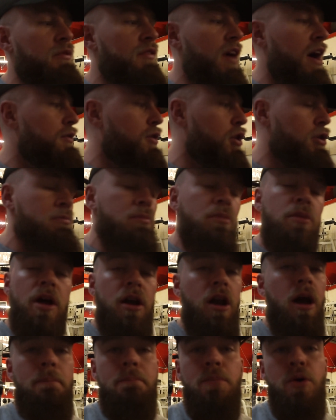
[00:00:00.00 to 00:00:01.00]
without no
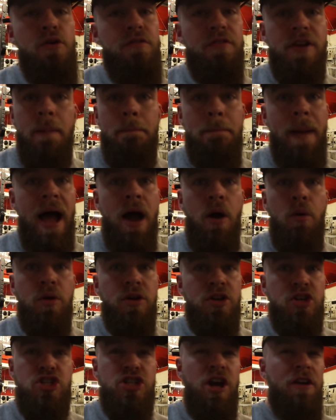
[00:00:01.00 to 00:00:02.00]
like moving about
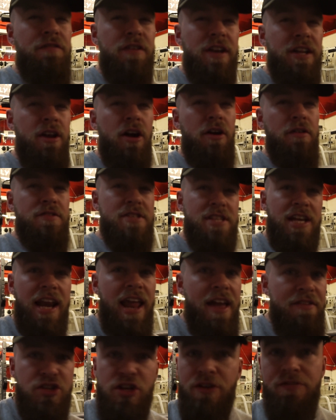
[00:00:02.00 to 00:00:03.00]
and shuffling over to
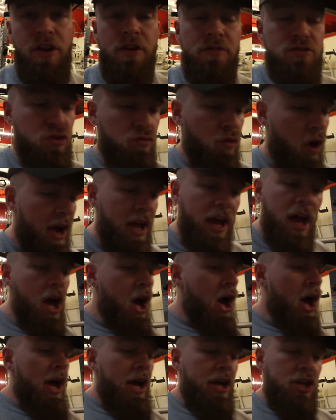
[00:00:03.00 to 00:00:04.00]
left, shuffling over to right.
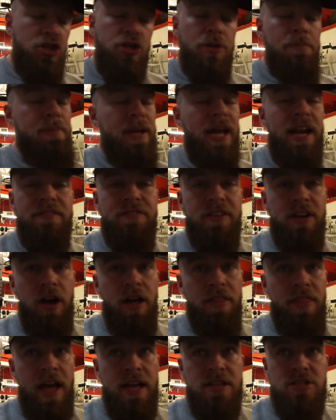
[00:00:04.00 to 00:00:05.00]
It shouldn't be anything
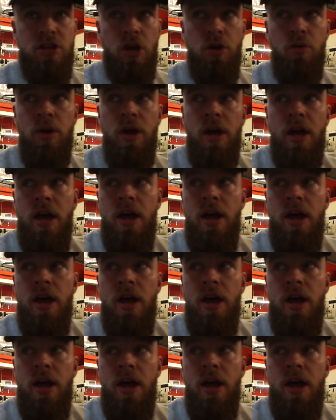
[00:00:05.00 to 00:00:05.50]
like that. So